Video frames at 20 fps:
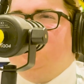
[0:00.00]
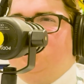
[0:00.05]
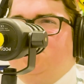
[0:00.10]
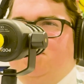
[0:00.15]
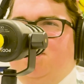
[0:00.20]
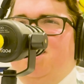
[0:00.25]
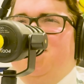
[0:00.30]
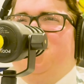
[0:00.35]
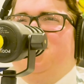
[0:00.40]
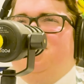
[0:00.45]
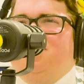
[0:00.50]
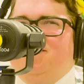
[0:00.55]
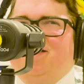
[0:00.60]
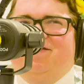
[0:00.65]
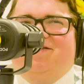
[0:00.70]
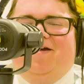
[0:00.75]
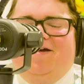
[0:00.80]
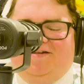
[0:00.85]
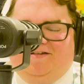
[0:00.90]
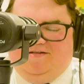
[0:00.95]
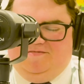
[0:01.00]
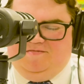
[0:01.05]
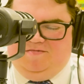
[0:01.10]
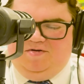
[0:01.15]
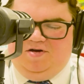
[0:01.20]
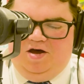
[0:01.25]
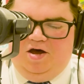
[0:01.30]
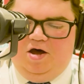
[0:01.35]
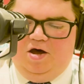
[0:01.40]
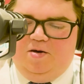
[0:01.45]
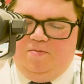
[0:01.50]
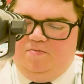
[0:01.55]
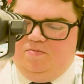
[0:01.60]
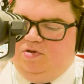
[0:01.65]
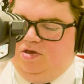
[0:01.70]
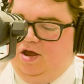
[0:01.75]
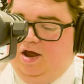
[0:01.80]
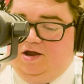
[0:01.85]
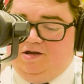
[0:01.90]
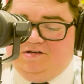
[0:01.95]
Yeah, that's awesome.
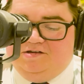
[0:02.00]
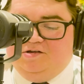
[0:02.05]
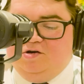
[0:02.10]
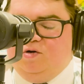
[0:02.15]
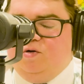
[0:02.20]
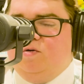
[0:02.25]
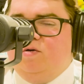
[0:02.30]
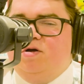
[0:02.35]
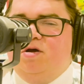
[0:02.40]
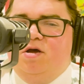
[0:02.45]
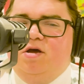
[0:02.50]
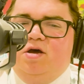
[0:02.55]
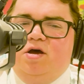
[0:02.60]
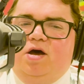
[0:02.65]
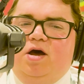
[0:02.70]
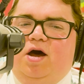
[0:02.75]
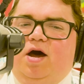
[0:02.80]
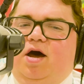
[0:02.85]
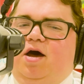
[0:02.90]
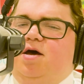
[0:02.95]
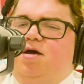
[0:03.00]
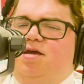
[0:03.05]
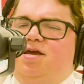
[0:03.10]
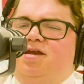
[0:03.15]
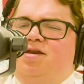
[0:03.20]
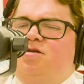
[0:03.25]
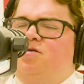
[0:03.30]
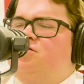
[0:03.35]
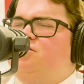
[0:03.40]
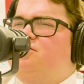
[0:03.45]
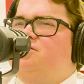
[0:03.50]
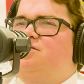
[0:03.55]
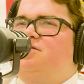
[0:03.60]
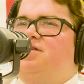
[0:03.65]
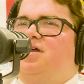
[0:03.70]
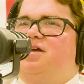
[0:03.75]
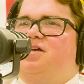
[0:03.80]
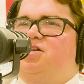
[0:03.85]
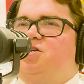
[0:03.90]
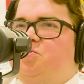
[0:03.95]
So. In your
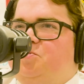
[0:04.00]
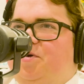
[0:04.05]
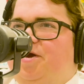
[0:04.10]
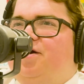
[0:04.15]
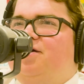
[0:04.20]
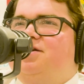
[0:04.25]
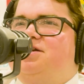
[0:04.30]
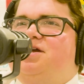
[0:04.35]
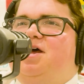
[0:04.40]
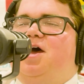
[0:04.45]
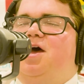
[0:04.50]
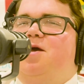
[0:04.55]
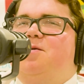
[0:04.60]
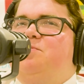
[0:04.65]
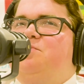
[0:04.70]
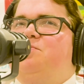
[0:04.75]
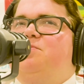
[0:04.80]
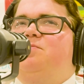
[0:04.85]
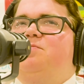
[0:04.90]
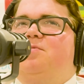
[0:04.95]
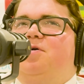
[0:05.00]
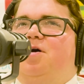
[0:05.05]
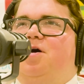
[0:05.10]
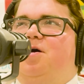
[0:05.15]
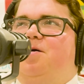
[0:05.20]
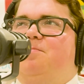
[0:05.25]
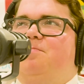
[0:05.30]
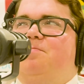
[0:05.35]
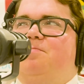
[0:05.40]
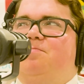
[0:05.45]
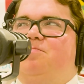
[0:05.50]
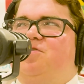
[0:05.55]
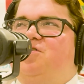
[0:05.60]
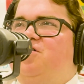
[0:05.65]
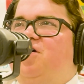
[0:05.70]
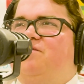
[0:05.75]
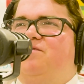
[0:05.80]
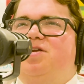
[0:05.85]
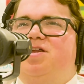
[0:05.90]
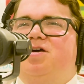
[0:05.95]
spare time, do
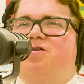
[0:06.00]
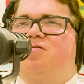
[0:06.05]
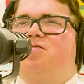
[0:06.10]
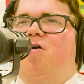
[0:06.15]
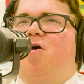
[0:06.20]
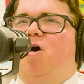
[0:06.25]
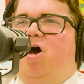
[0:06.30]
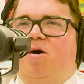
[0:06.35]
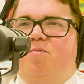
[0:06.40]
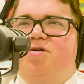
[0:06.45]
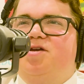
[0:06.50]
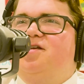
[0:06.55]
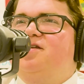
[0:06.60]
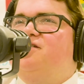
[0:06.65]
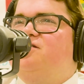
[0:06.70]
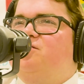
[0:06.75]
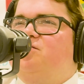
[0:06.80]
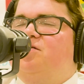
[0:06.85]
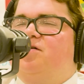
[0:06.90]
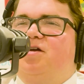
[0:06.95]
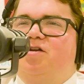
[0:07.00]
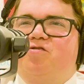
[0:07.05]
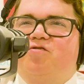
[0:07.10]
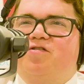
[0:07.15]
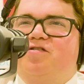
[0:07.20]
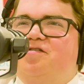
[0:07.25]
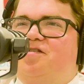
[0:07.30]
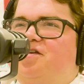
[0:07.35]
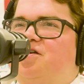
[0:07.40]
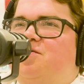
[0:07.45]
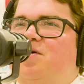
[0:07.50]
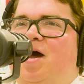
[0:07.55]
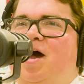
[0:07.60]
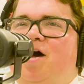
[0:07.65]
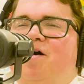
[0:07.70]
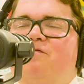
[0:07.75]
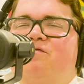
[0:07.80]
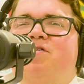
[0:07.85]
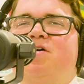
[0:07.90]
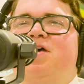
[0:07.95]
you have any other hobbies or interests that you
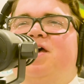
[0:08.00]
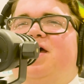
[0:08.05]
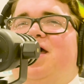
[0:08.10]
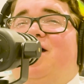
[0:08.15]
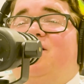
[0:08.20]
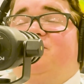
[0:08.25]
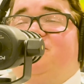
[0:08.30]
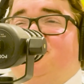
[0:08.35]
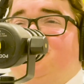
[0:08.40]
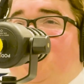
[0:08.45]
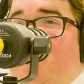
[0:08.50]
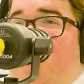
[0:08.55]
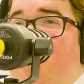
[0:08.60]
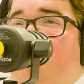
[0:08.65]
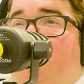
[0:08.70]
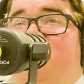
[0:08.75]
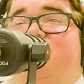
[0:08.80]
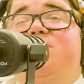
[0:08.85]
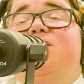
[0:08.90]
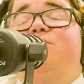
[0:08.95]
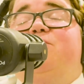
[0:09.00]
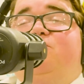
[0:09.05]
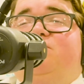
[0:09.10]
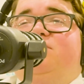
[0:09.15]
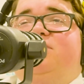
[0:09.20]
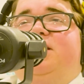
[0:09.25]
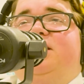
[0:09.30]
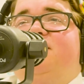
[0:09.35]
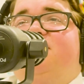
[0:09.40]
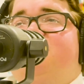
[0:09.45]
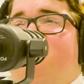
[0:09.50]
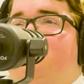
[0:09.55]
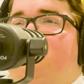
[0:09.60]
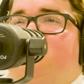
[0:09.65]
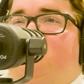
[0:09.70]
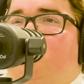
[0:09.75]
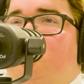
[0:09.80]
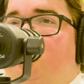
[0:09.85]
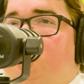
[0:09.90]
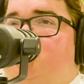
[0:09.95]
have outside or maybe related to
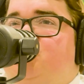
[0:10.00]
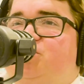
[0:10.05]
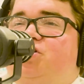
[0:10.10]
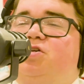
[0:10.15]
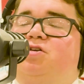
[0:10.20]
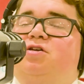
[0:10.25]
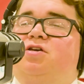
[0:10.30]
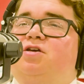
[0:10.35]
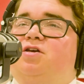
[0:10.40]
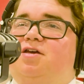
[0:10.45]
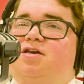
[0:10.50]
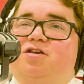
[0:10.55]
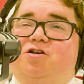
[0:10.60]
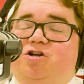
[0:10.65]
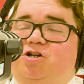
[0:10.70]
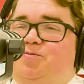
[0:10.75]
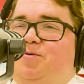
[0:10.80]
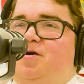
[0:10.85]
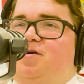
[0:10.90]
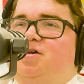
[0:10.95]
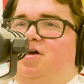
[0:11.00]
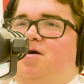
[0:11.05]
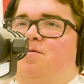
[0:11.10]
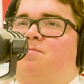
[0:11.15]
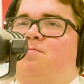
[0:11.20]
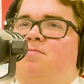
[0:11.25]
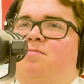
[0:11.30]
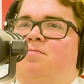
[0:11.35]
entomology in your spare time?